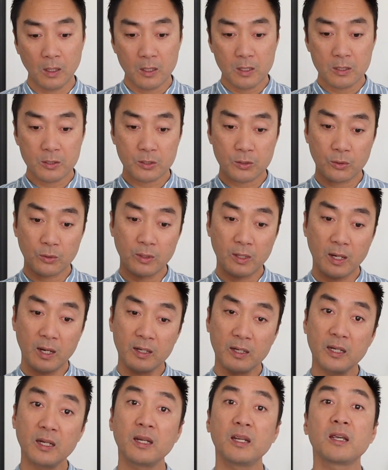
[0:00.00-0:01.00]
So the
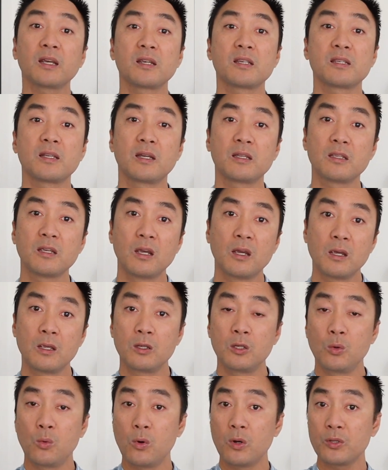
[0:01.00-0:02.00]
idea here is that
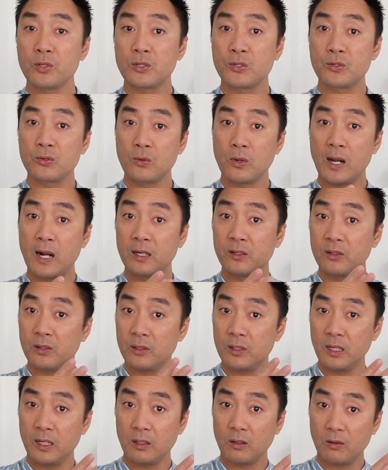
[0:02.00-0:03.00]
you want to
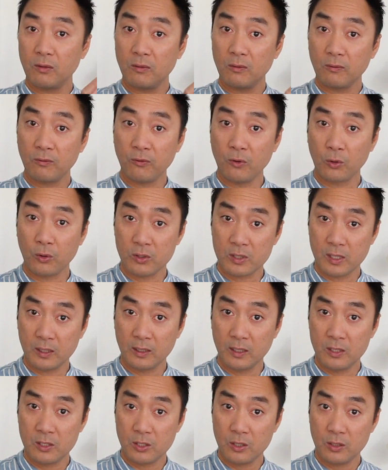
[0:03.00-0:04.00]
alternate focus
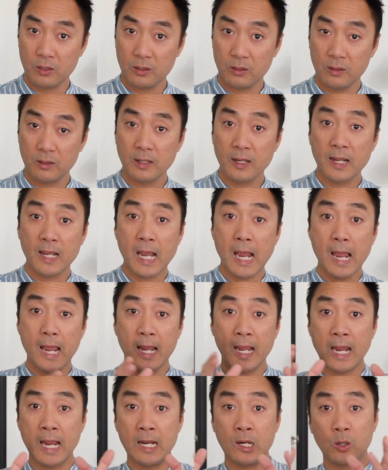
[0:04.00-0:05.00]
attention
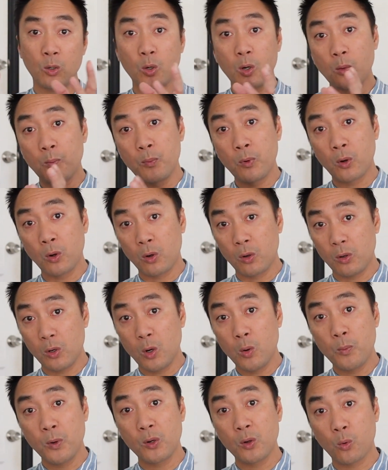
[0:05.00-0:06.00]
and
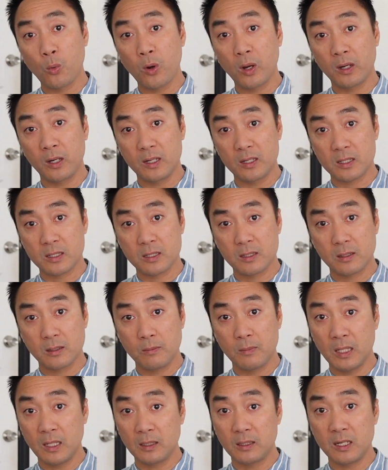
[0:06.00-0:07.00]
open awareness
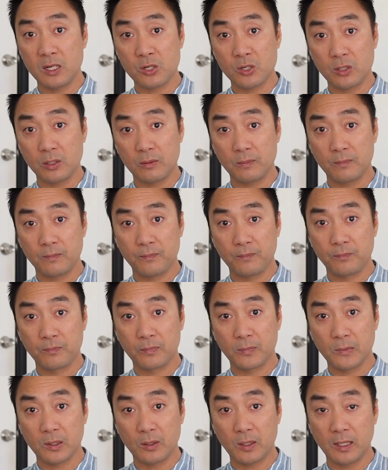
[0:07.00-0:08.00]
meditation,
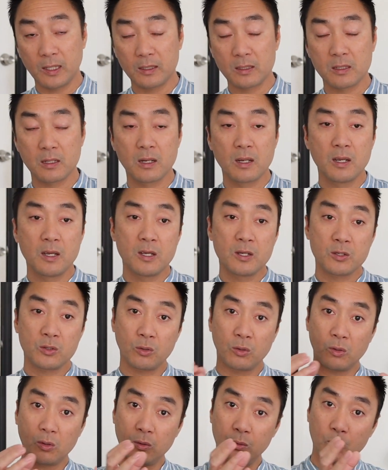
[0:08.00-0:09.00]
right?
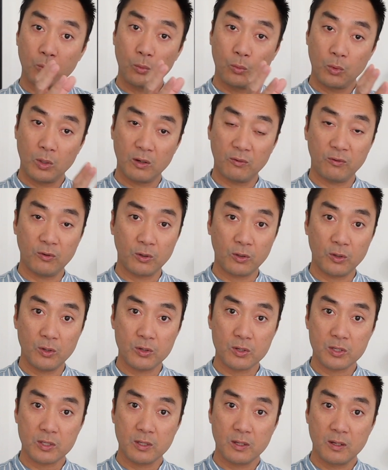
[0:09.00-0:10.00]
So we are
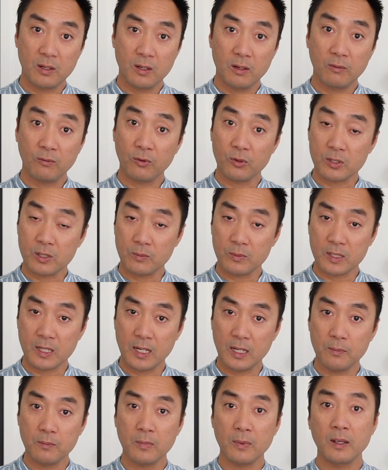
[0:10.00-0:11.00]
focused for some
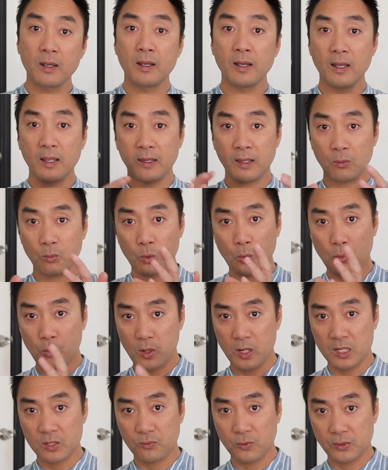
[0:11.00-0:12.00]
time, and then we
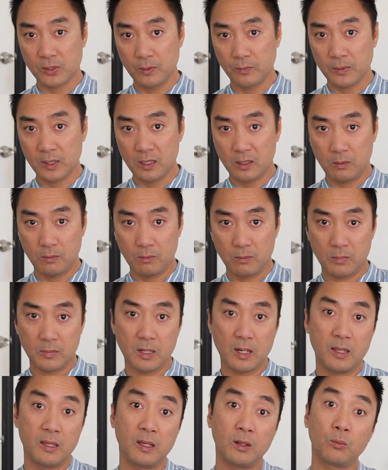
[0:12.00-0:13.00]
rest for some time.
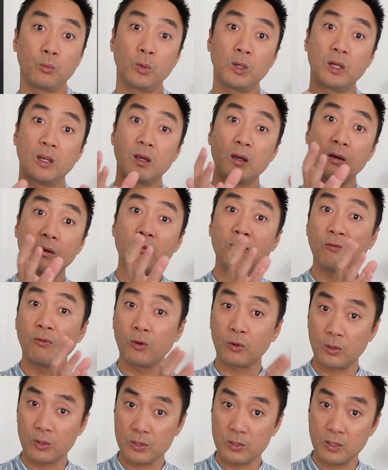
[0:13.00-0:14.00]
And then we
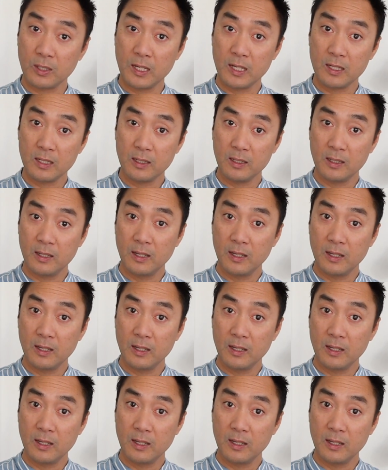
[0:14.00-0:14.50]
focus again,